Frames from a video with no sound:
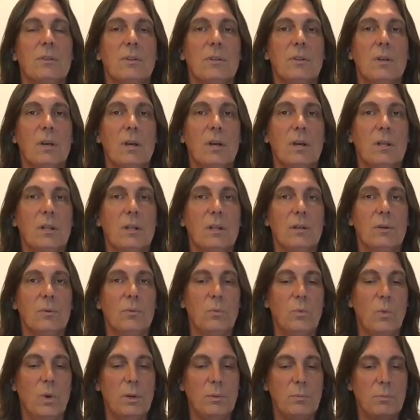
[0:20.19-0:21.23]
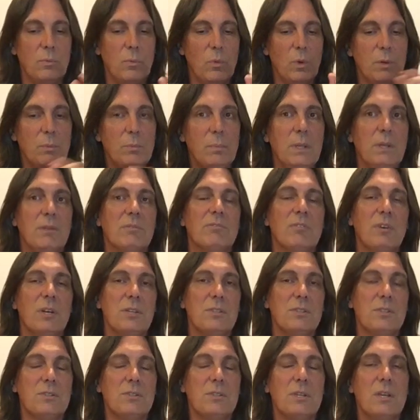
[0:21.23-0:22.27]
one beat
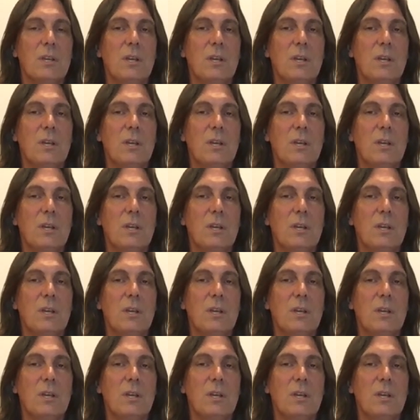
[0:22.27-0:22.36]
phrases